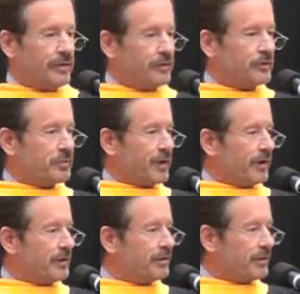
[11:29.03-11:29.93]
is
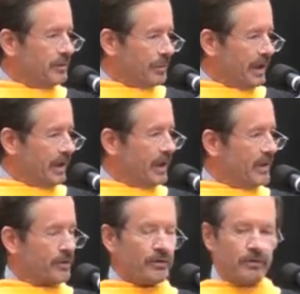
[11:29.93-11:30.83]
explained by
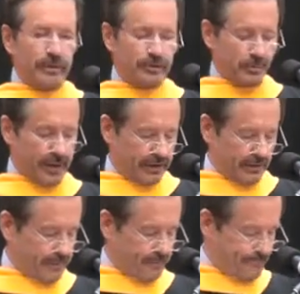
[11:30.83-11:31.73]
errors in this
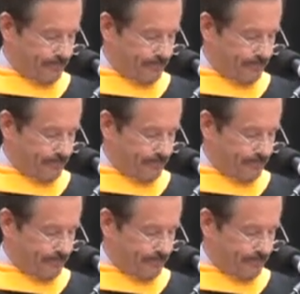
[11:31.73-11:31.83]
mechanism.